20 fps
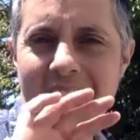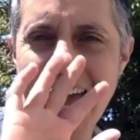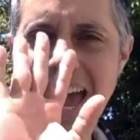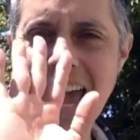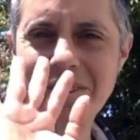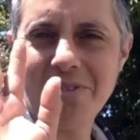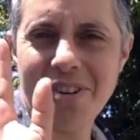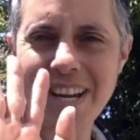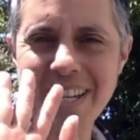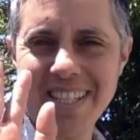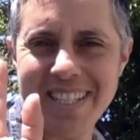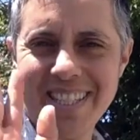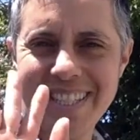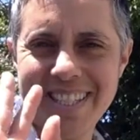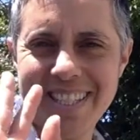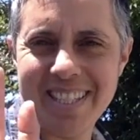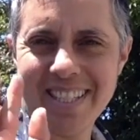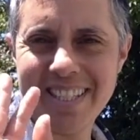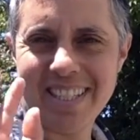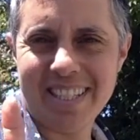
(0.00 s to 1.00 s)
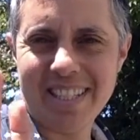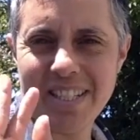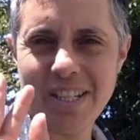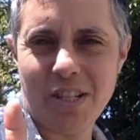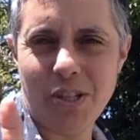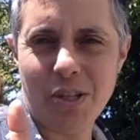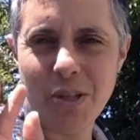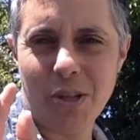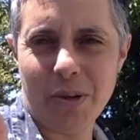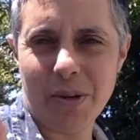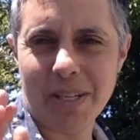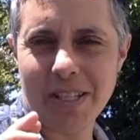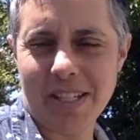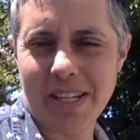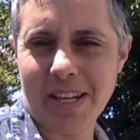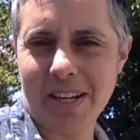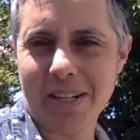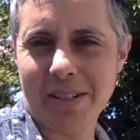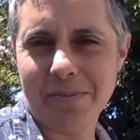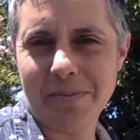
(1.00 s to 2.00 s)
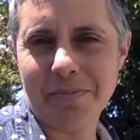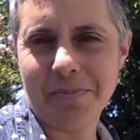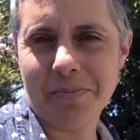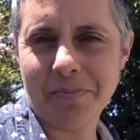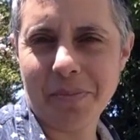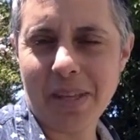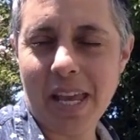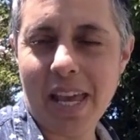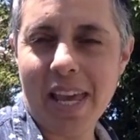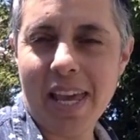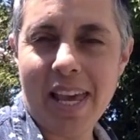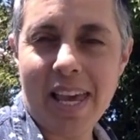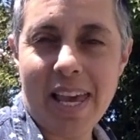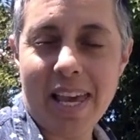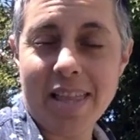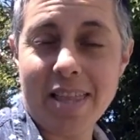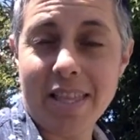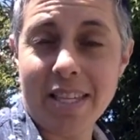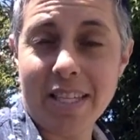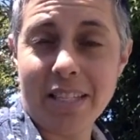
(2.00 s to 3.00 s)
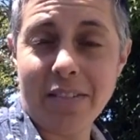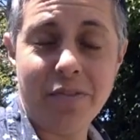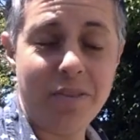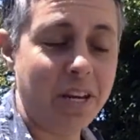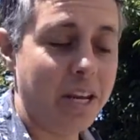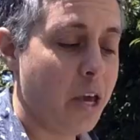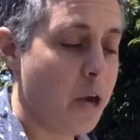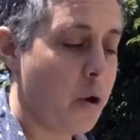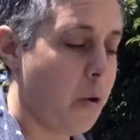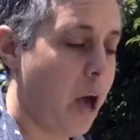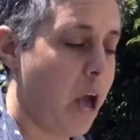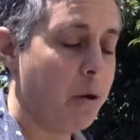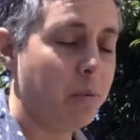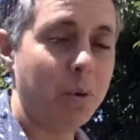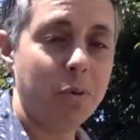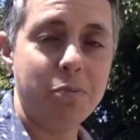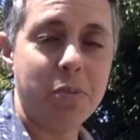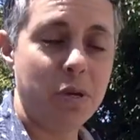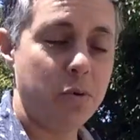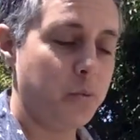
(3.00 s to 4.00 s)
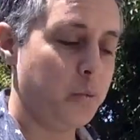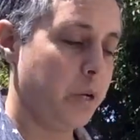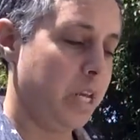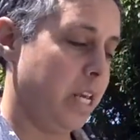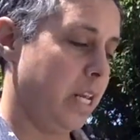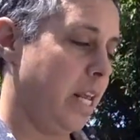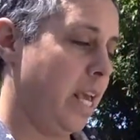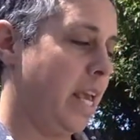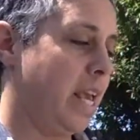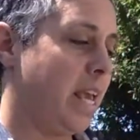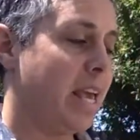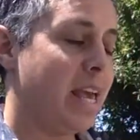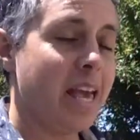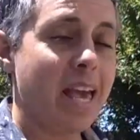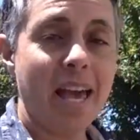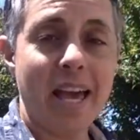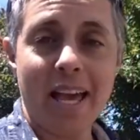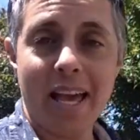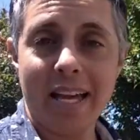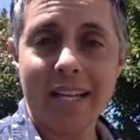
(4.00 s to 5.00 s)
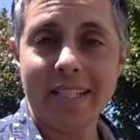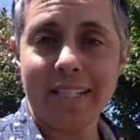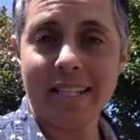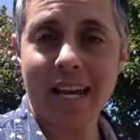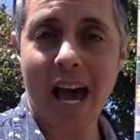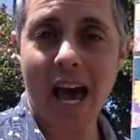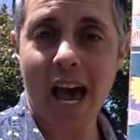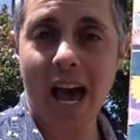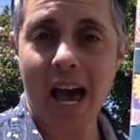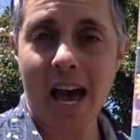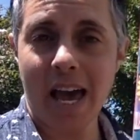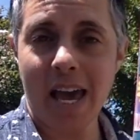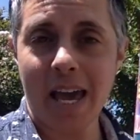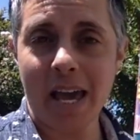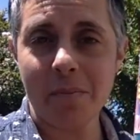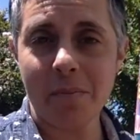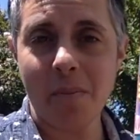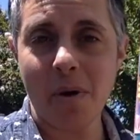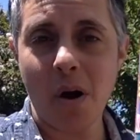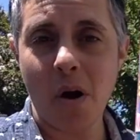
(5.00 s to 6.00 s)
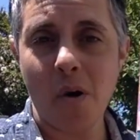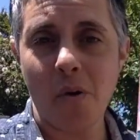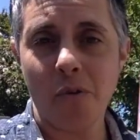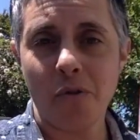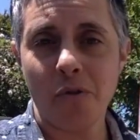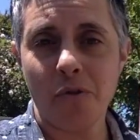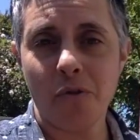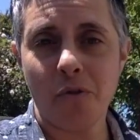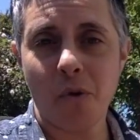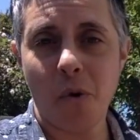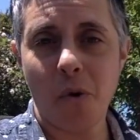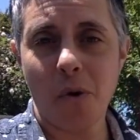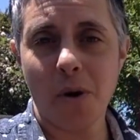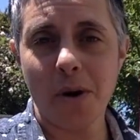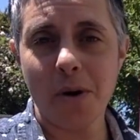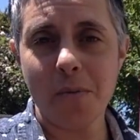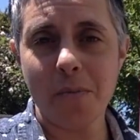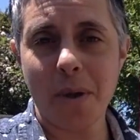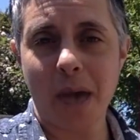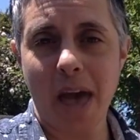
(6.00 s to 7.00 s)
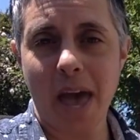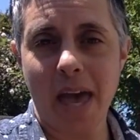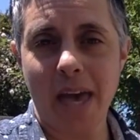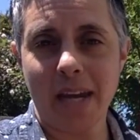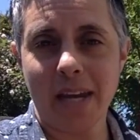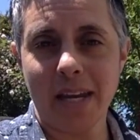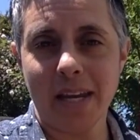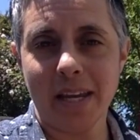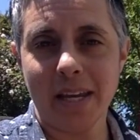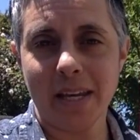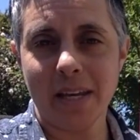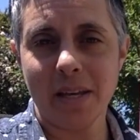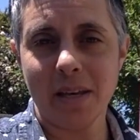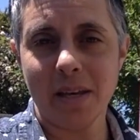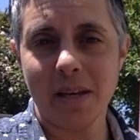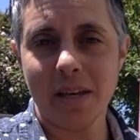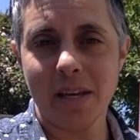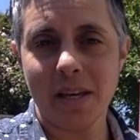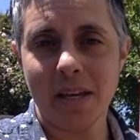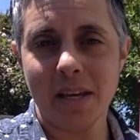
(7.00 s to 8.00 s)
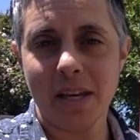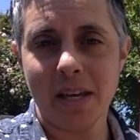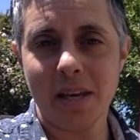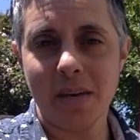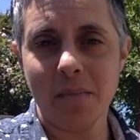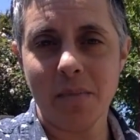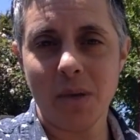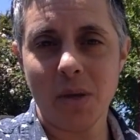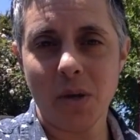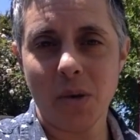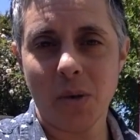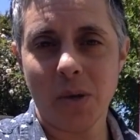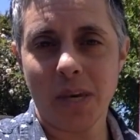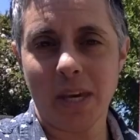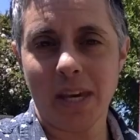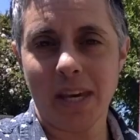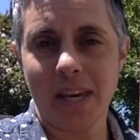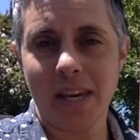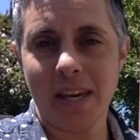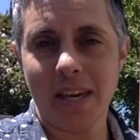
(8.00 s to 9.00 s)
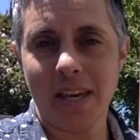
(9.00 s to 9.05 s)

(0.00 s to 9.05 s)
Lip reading: Hi friends, Teacher Lucas here. In this video I will be reading Time for Bed Miyuki